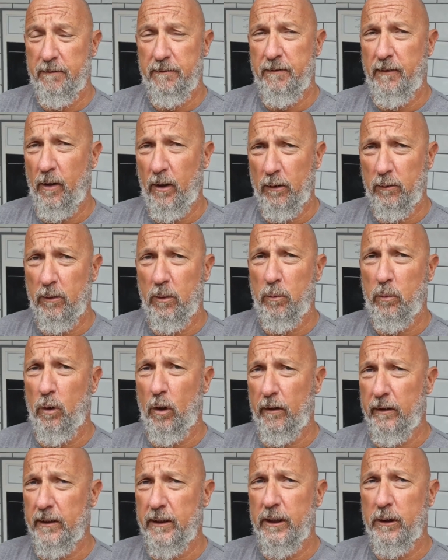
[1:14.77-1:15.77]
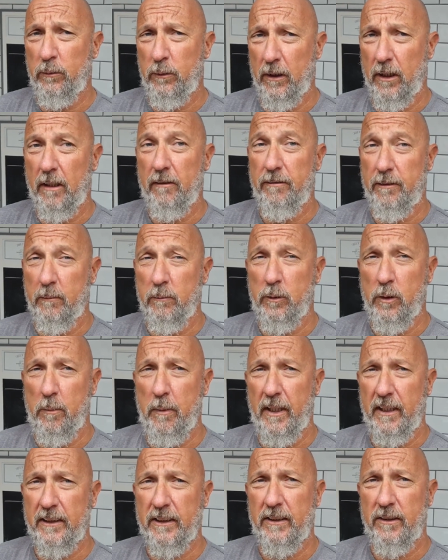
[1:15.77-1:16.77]
follow-up warranty work from
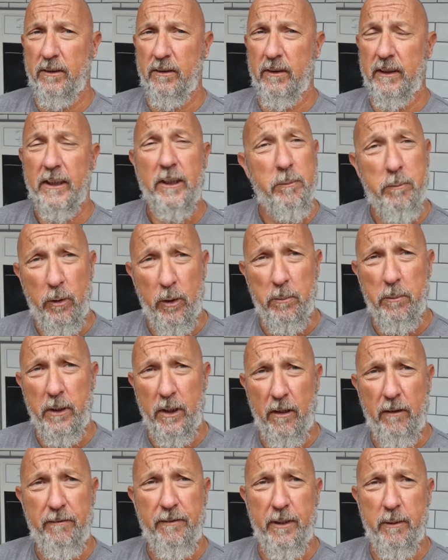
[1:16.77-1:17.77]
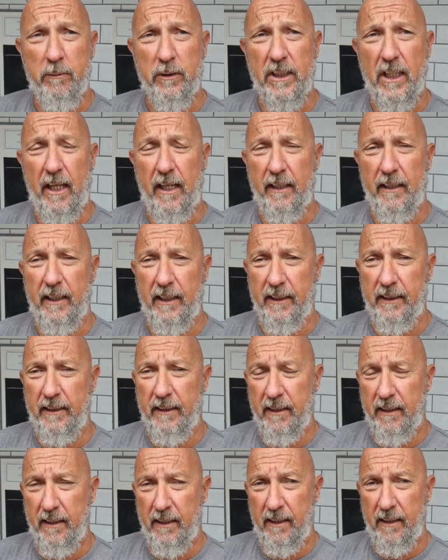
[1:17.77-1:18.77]
Webasto, and it's put me off them slightly.
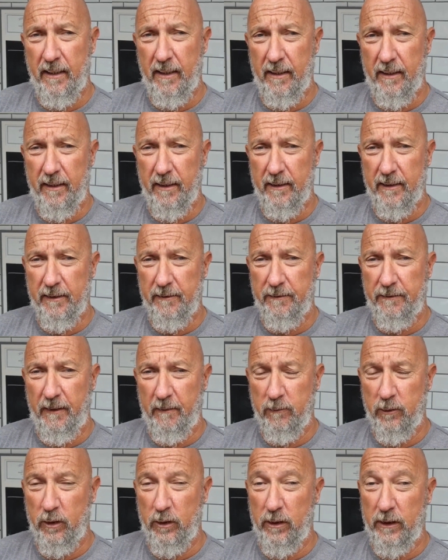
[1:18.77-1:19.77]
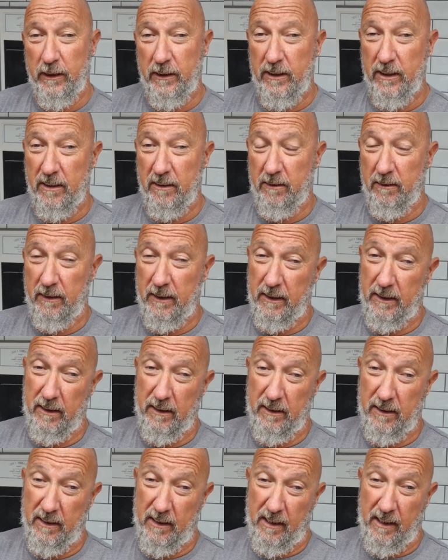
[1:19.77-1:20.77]
If I'm going
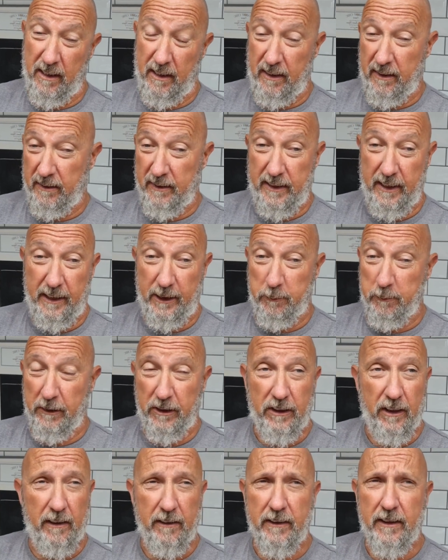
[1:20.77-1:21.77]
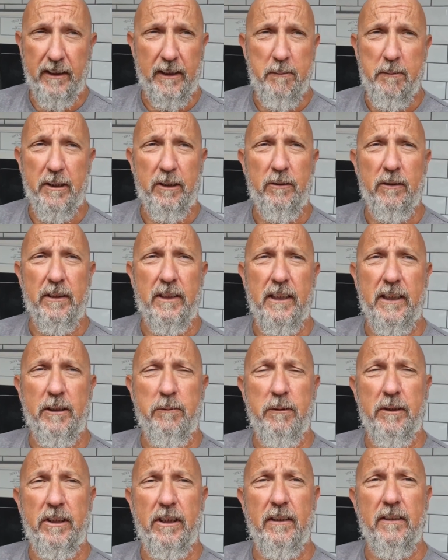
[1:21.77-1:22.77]
to take my chances, I might as well take
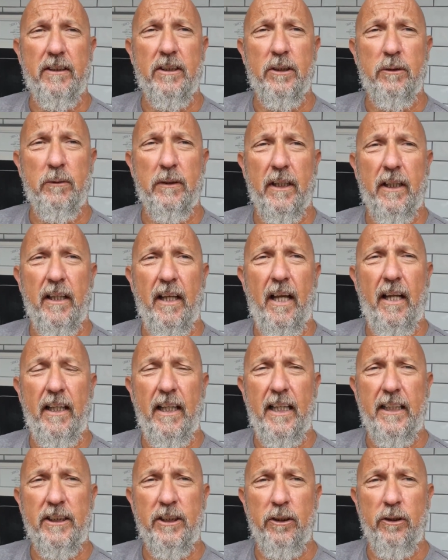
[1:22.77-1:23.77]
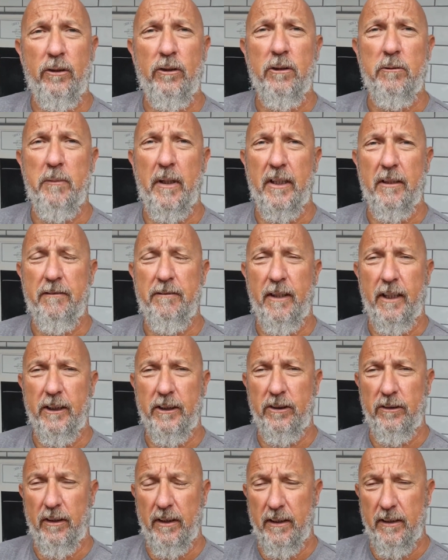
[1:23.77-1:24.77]
my chances with a lesser known
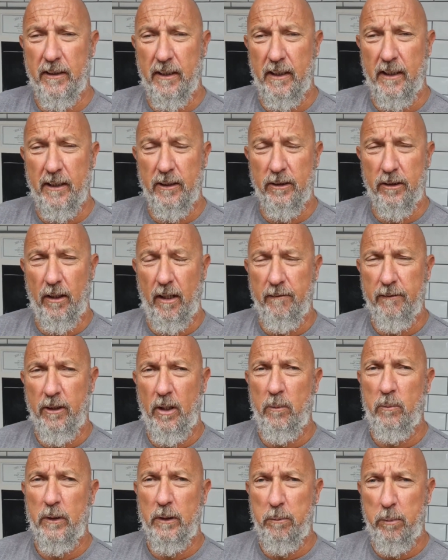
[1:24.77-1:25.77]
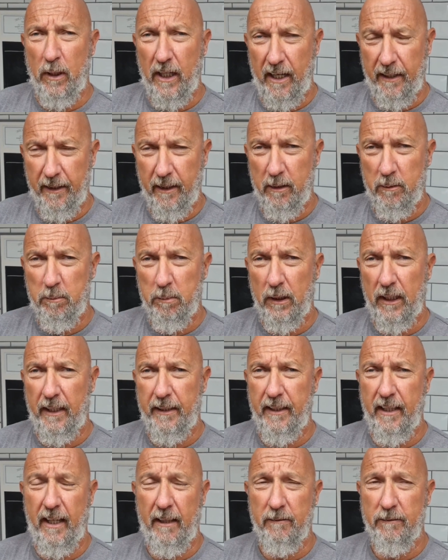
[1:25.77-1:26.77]
manufacturer. So I've gone with Planner.
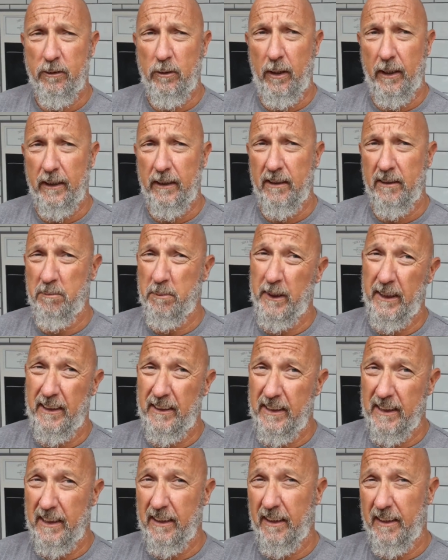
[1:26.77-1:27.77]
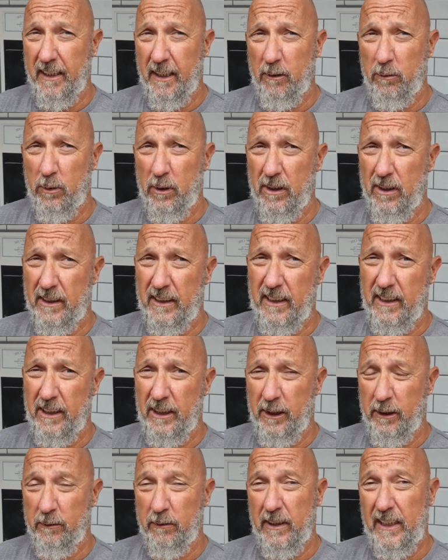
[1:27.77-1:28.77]
Planner have quite a big dealer network in
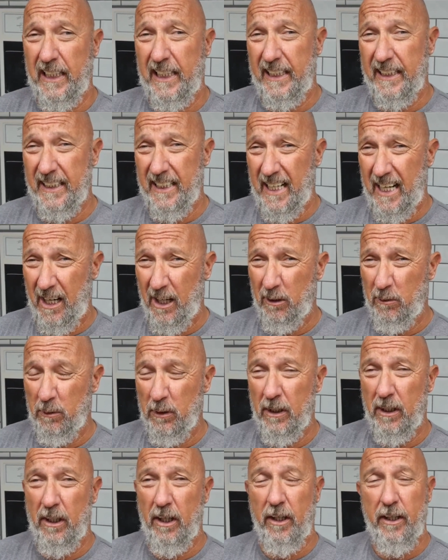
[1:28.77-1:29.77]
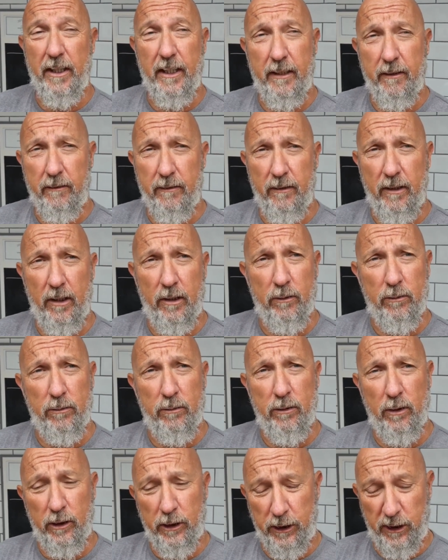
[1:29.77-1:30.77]
the UK now. They're a
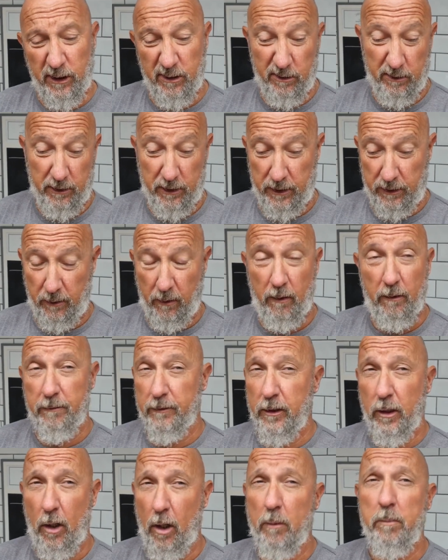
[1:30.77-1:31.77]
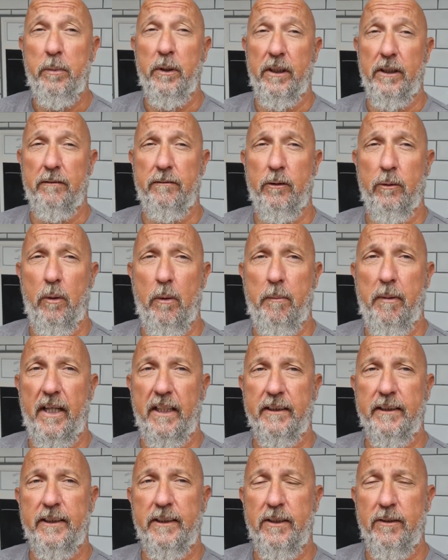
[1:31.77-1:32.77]
Russian sort of copy of a
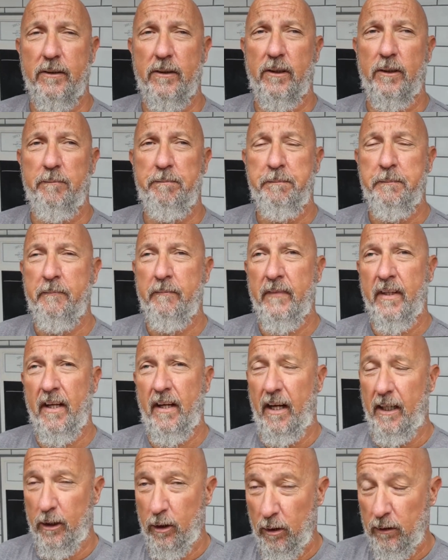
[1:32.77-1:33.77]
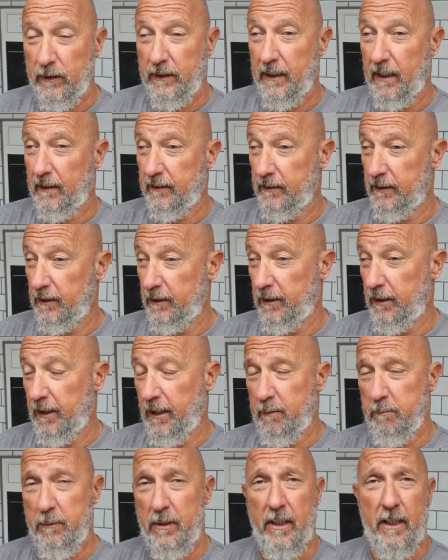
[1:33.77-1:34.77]
Webasto. I contacted
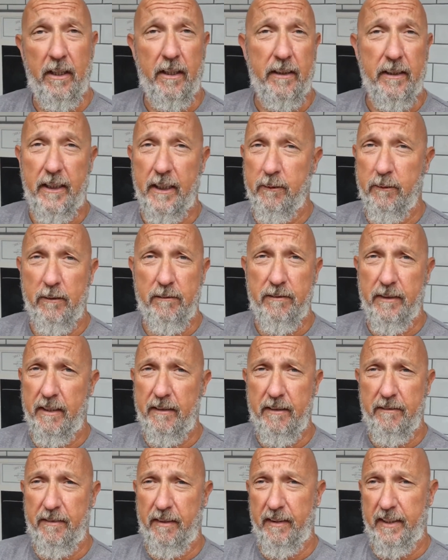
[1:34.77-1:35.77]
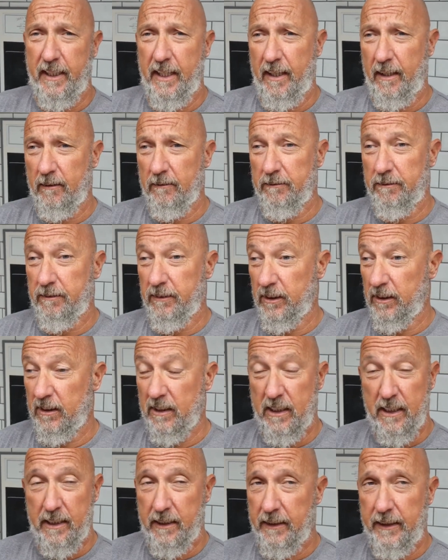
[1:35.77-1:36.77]
them. They were very, very helpful.
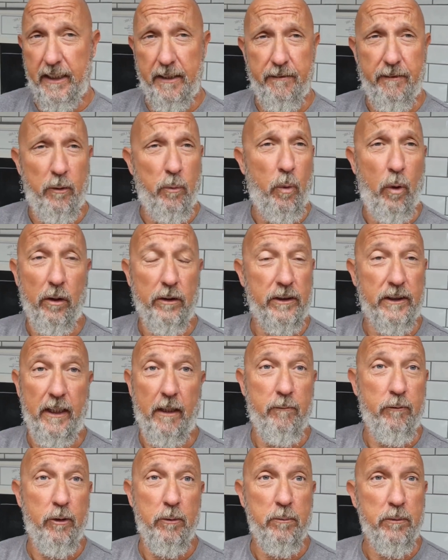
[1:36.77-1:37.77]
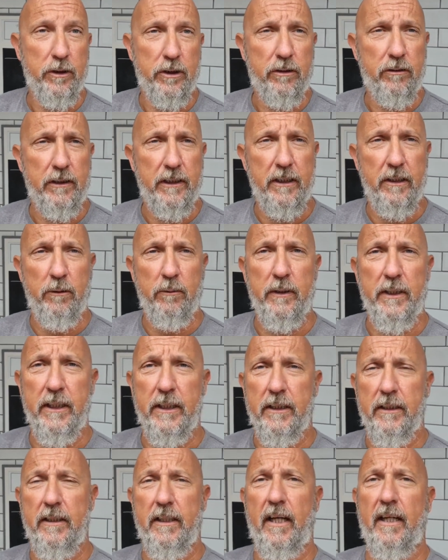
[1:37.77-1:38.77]
Give a WhatsApp number straight
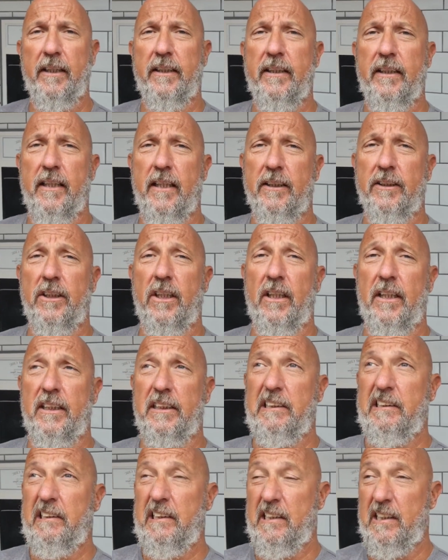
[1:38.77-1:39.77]
away and I can actually